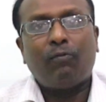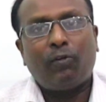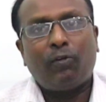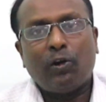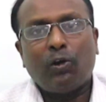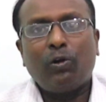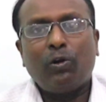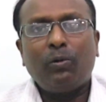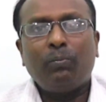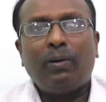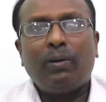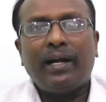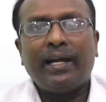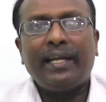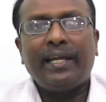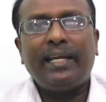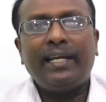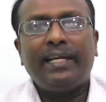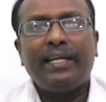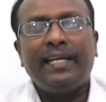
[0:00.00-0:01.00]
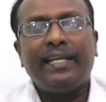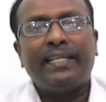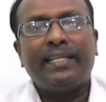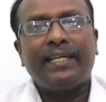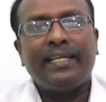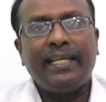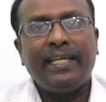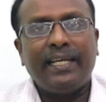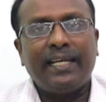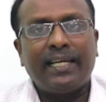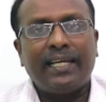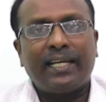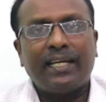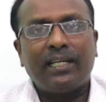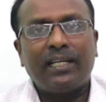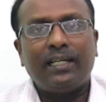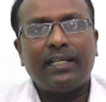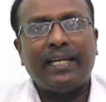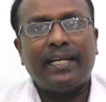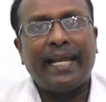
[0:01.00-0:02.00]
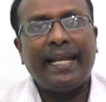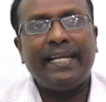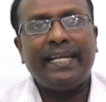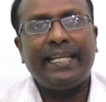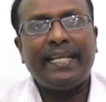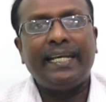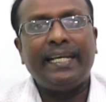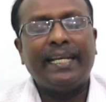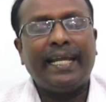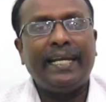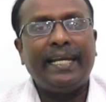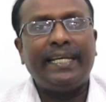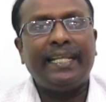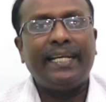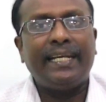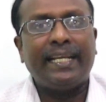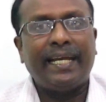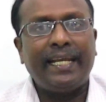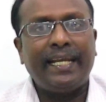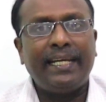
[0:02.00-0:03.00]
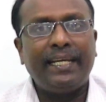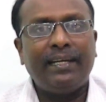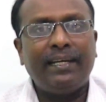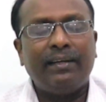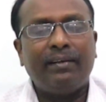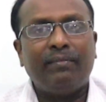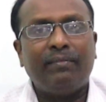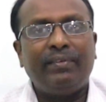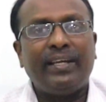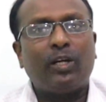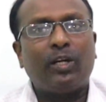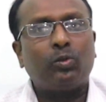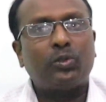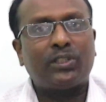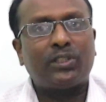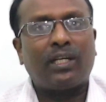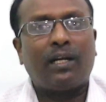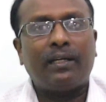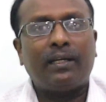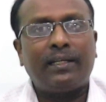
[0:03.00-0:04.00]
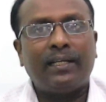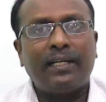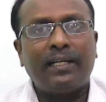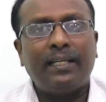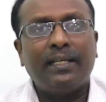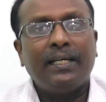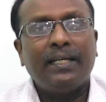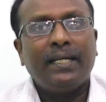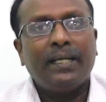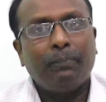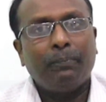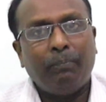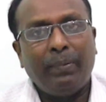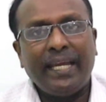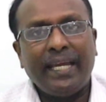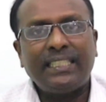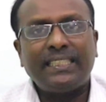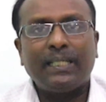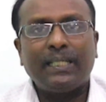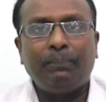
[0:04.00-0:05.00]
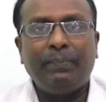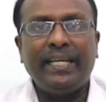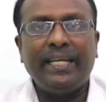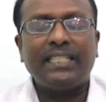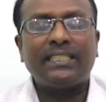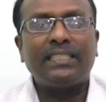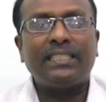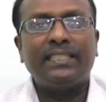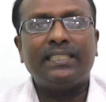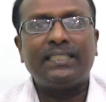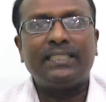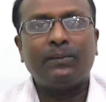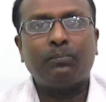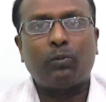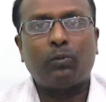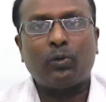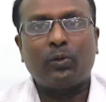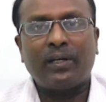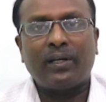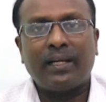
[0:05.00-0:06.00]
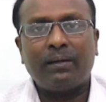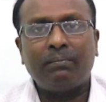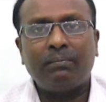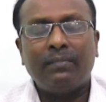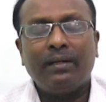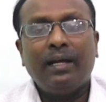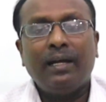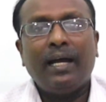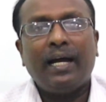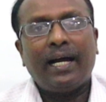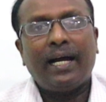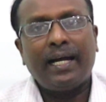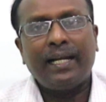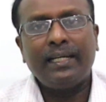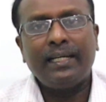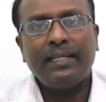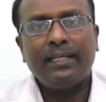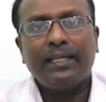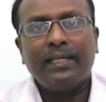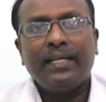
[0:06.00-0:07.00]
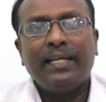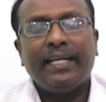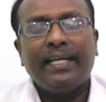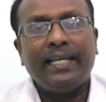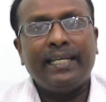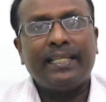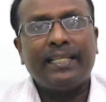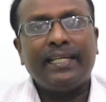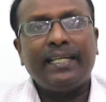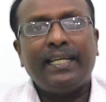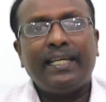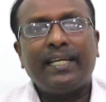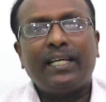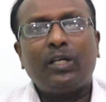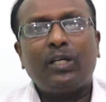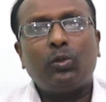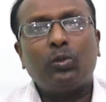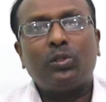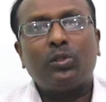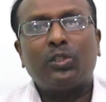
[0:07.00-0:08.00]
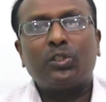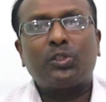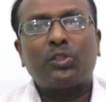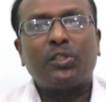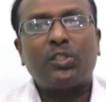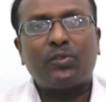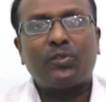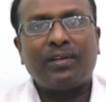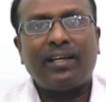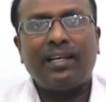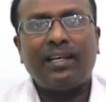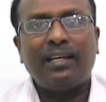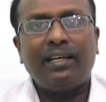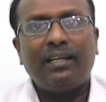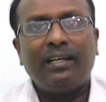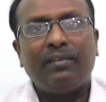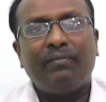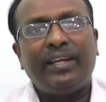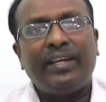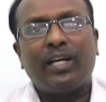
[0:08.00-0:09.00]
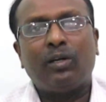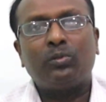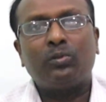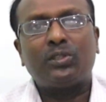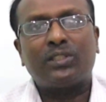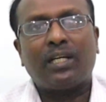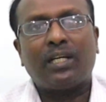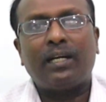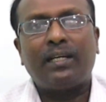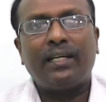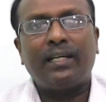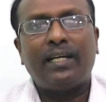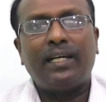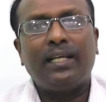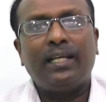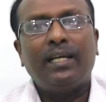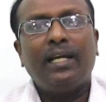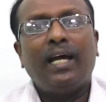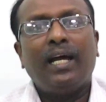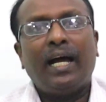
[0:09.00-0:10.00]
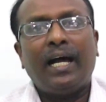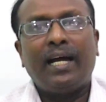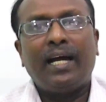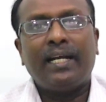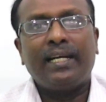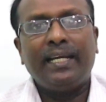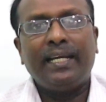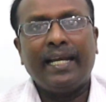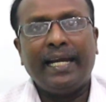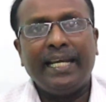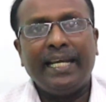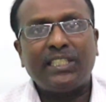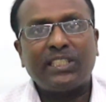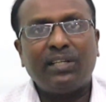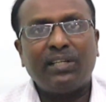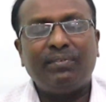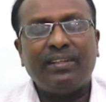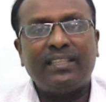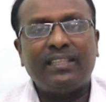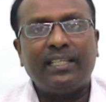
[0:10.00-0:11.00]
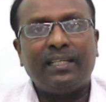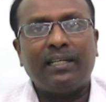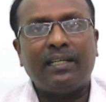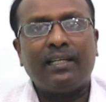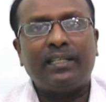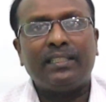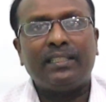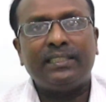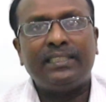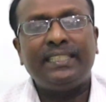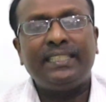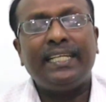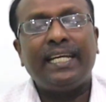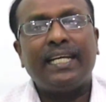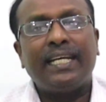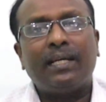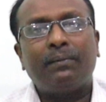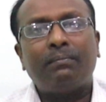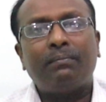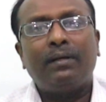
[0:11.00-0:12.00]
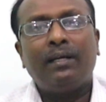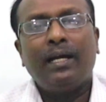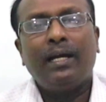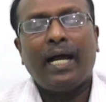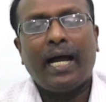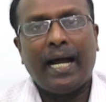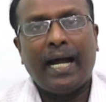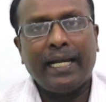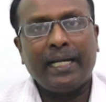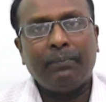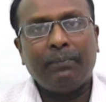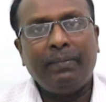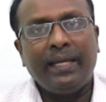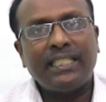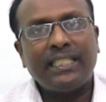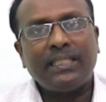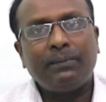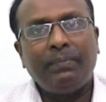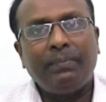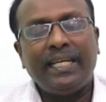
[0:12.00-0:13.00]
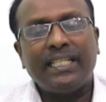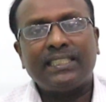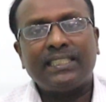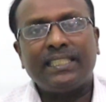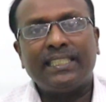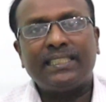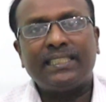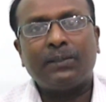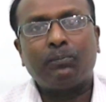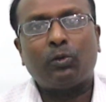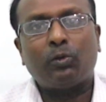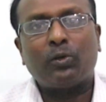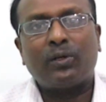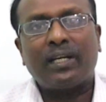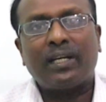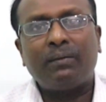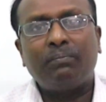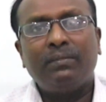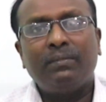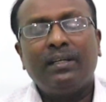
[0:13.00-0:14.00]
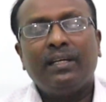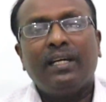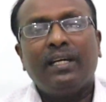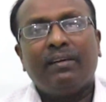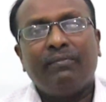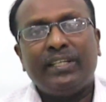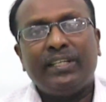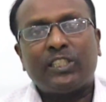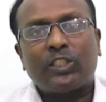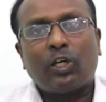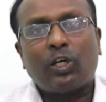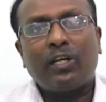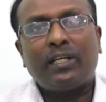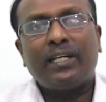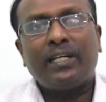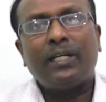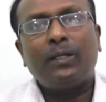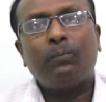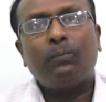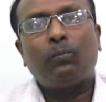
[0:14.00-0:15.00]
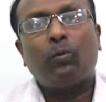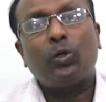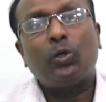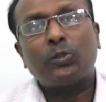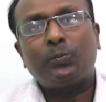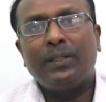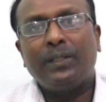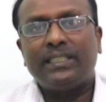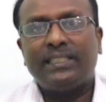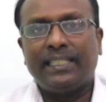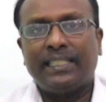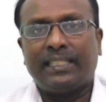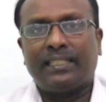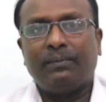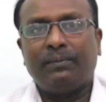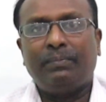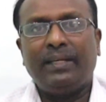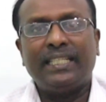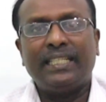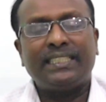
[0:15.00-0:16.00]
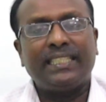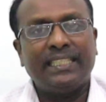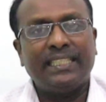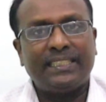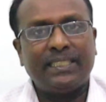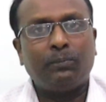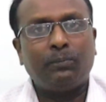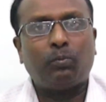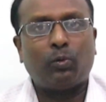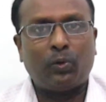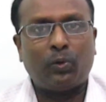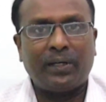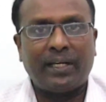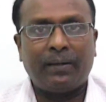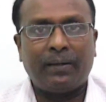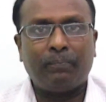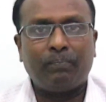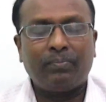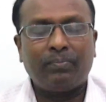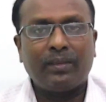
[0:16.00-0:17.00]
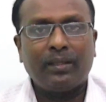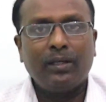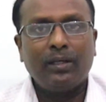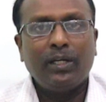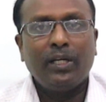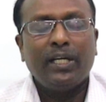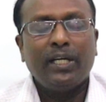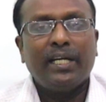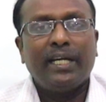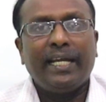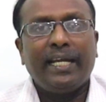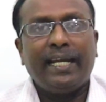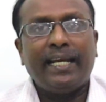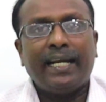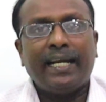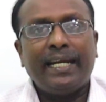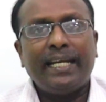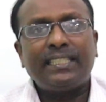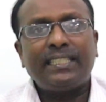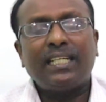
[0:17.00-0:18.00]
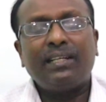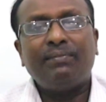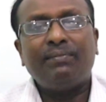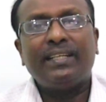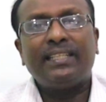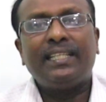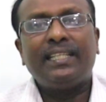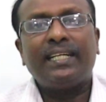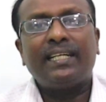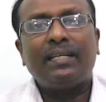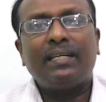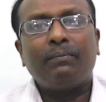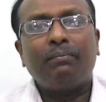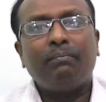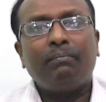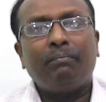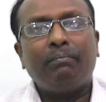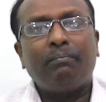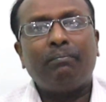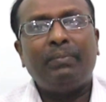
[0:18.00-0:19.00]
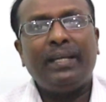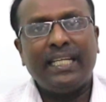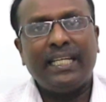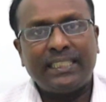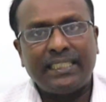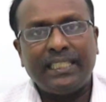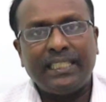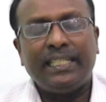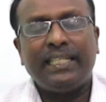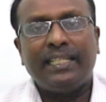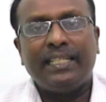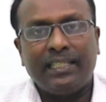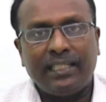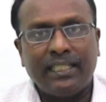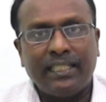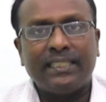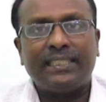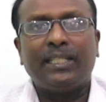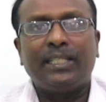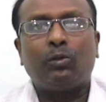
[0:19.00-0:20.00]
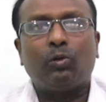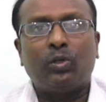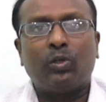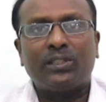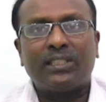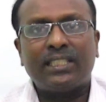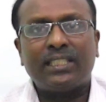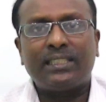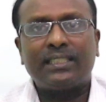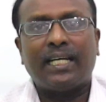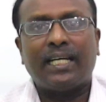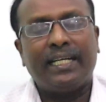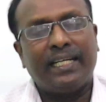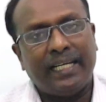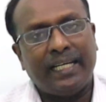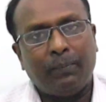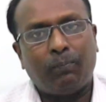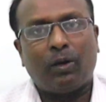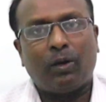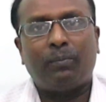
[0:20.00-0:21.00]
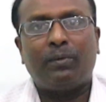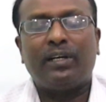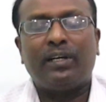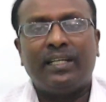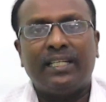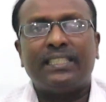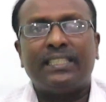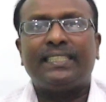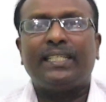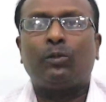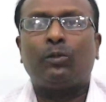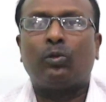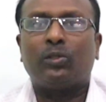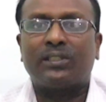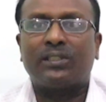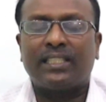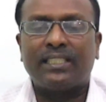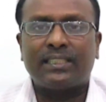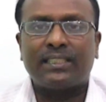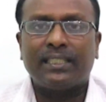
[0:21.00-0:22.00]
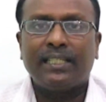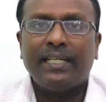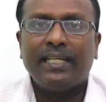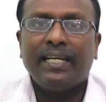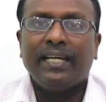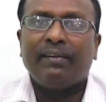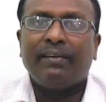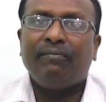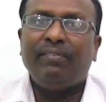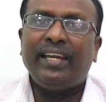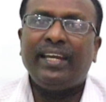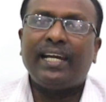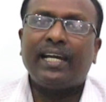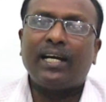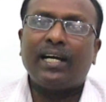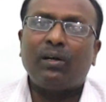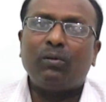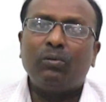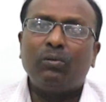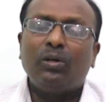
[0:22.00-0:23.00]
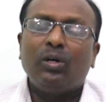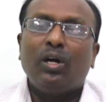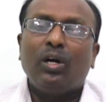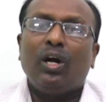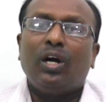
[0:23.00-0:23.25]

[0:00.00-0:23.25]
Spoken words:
followed by in the year 1999 we have started Basic BS Nursing program, and in the year 2012 we have started in addition with the GNM and the Basic BS Nursing program, we started Post Basic BS Nursing program. In addition with that BSc Nursing courses and the Diploma Nursing courses, we have